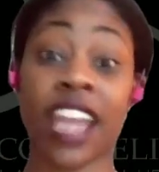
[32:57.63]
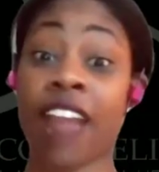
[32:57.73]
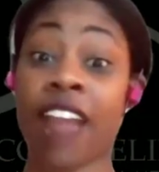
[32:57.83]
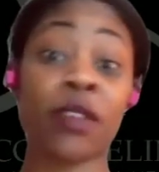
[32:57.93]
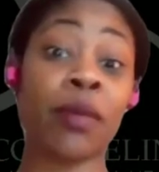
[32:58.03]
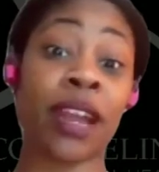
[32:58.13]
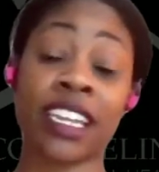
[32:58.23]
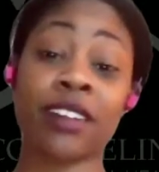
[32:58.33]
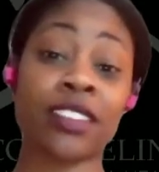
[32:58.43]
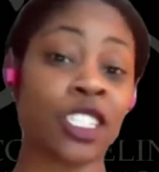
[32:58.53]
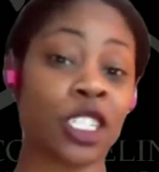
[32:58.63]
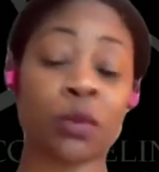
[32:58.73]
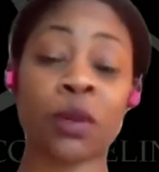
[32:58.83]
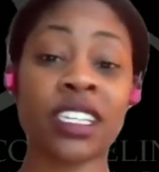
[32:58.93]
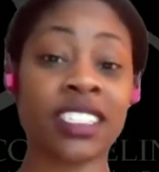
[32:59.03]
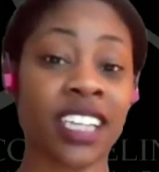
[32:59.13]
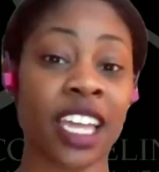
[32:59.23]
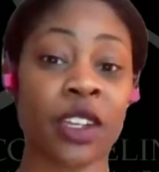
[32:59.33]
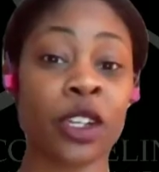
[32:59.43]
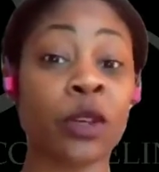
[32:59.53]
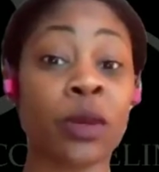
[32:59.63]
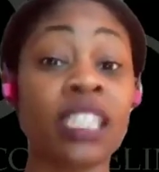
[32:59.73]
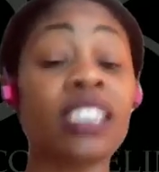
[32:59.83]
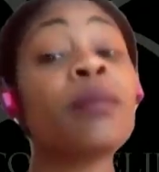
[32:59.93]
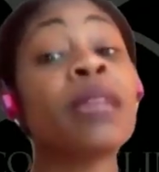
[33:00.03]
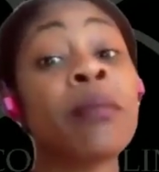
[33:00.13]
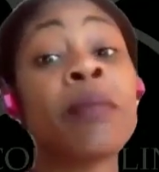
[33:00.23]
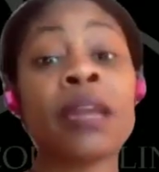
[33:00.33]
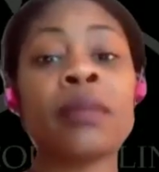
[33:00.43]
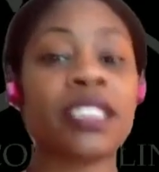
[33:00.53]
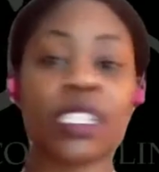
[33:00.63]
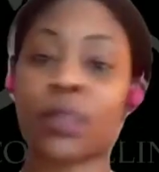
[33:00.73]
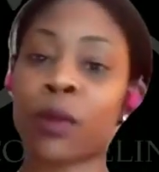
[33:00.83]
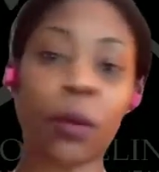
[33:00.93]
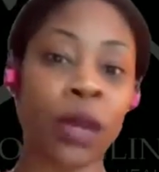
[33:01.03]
Everybody else is just putting together a curriculum, and it may be sex appropriate.